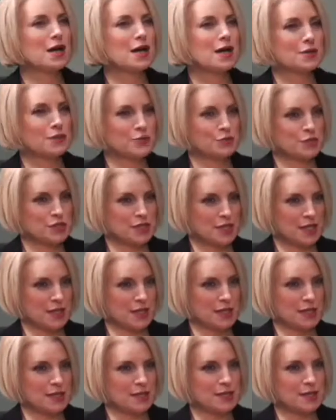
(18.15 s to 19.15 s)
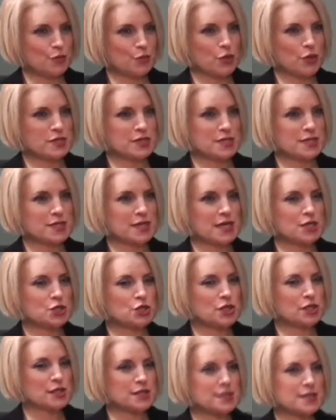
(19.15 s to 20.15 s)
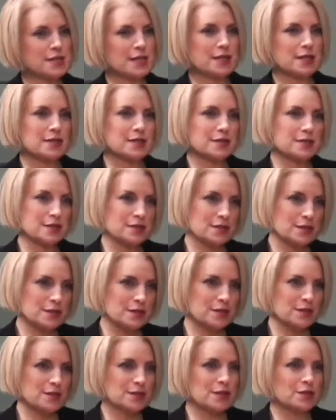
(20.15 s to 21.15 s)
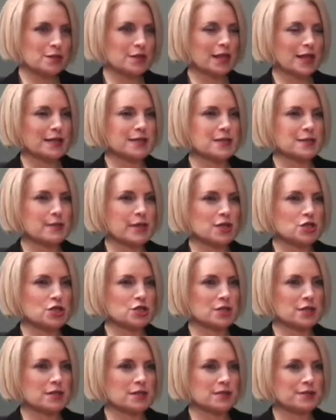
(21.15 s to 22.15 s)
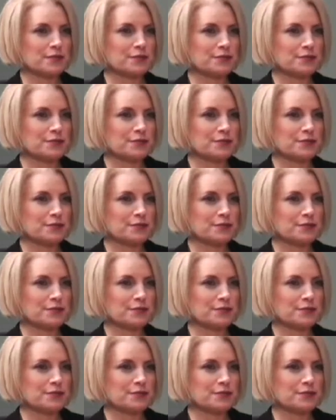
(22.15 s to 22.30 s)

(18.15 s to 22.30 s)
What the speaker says: other studies and presentations that you'd like to mention?